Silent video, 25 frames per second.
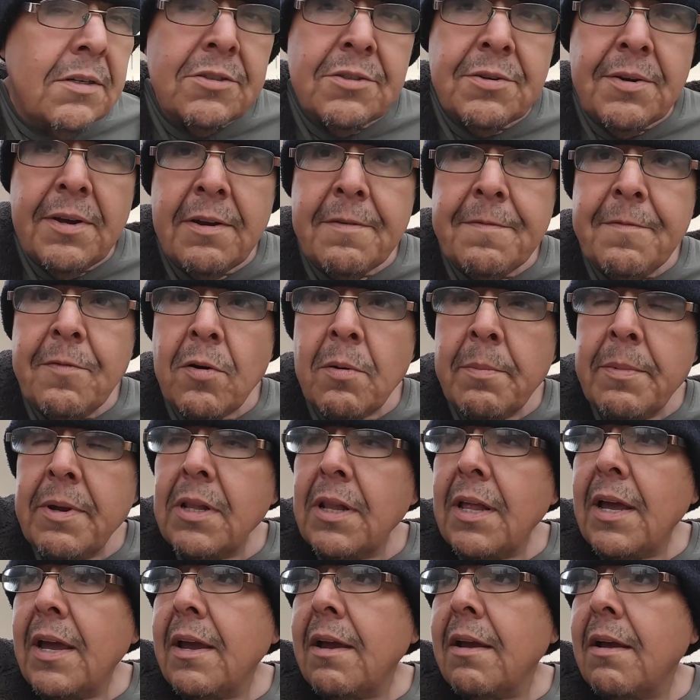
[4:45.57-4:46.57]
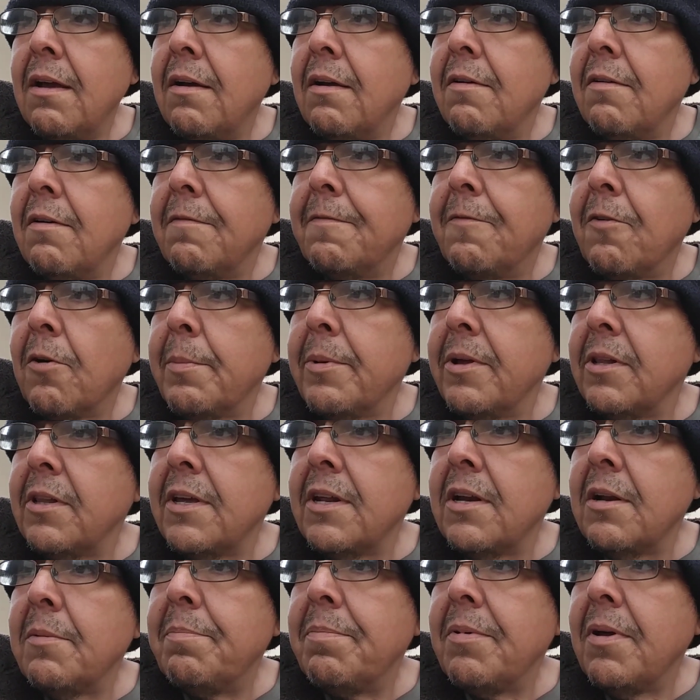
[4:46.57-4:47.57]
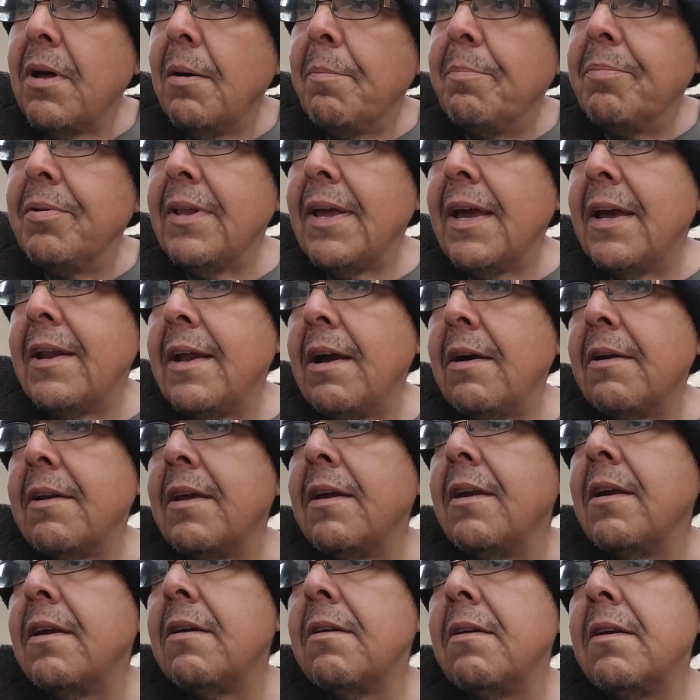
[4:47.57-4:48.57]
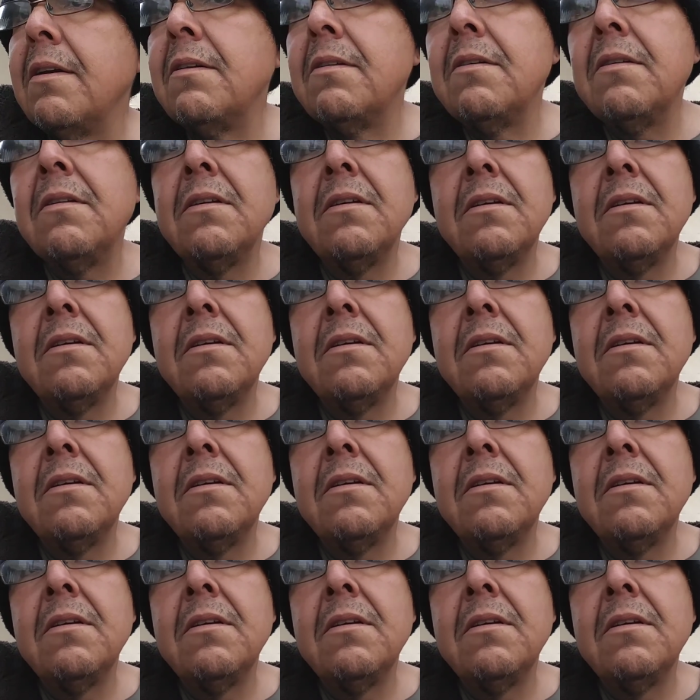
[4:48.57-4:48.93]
trying to formulate formulate a, a plan out here and